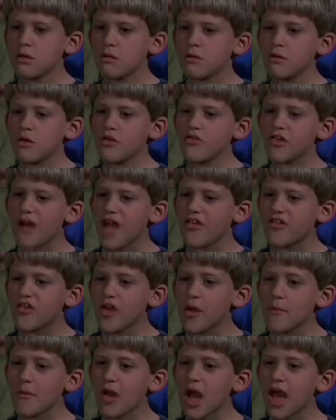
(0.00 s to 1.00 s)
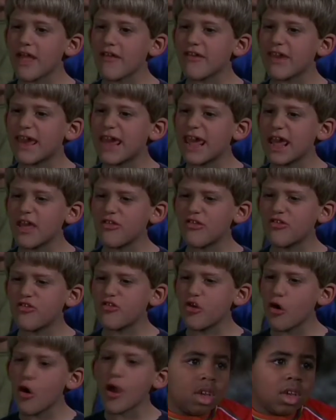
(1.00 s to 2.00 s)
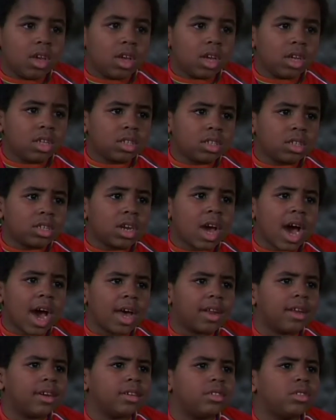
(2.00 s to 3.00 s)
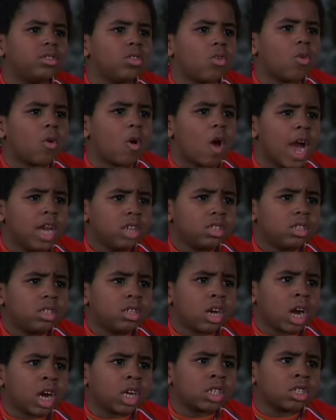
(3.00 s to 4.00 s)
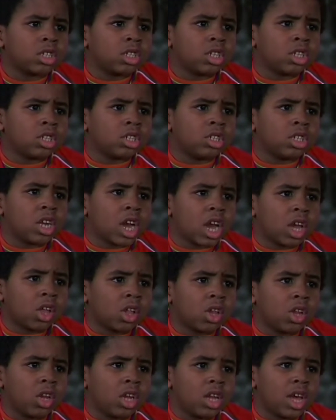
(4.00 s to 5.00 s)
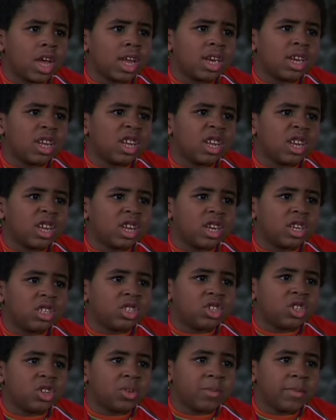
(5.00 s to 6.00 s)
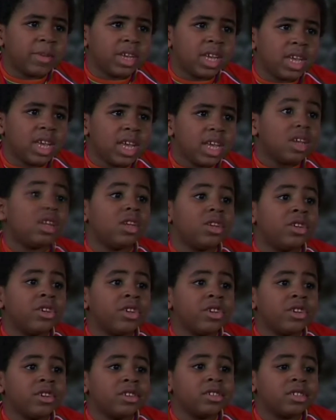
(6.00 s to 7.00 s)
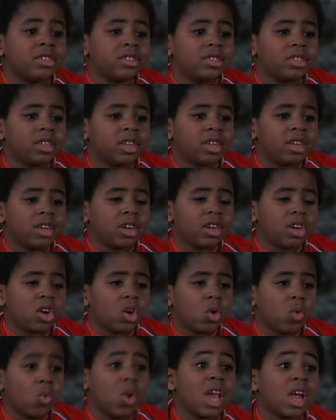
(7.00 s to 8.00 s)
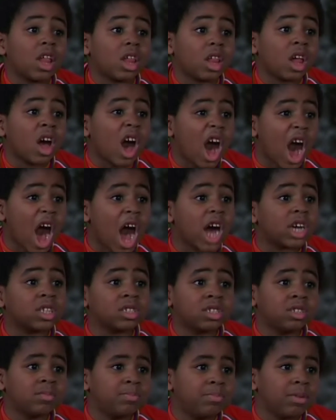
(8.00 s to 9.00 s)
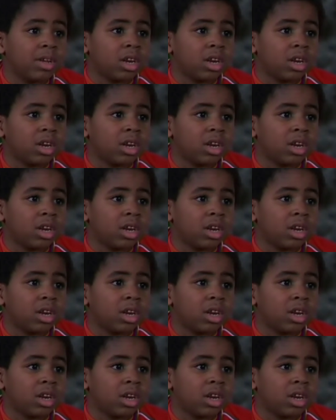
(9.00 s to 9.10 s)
What you got, some kind of kid toy? It's not a toy. Dr. Jekyll lended it to me, and he used it in a real hospital.